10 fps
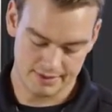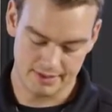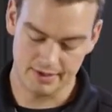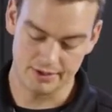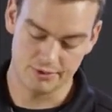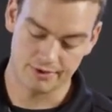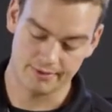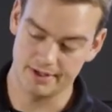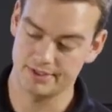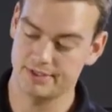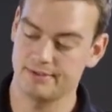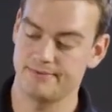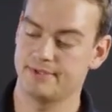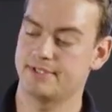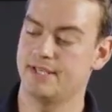get our torque wrench
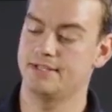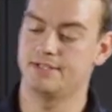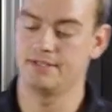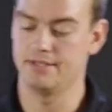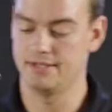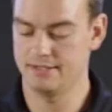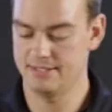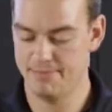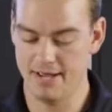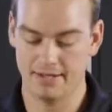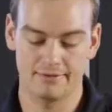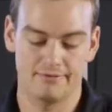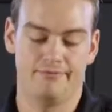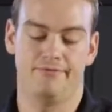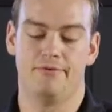set to the spec
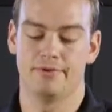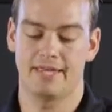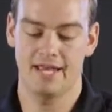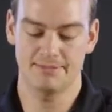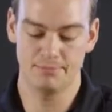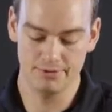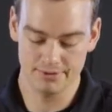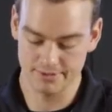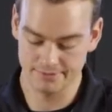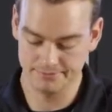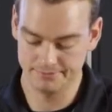for the case bolts.